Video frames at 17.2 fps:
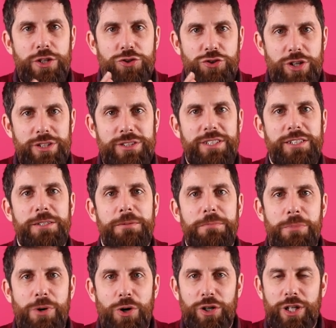trusted
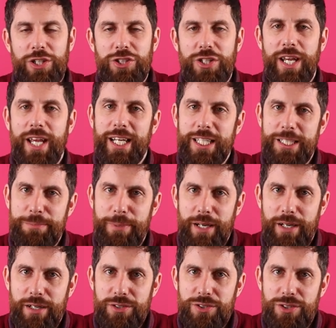mortgage
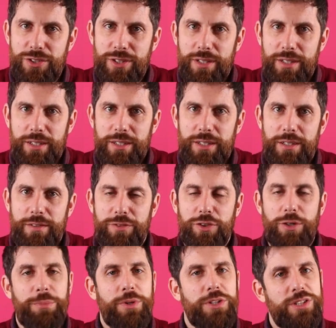experts
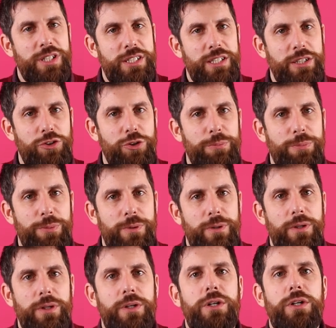from the Stisi Group.
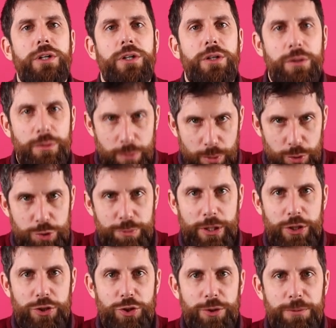We'll
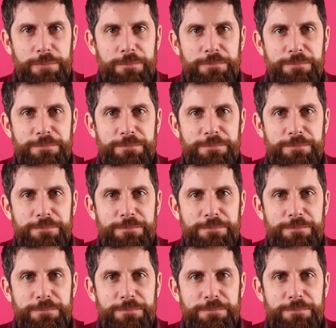speak soon.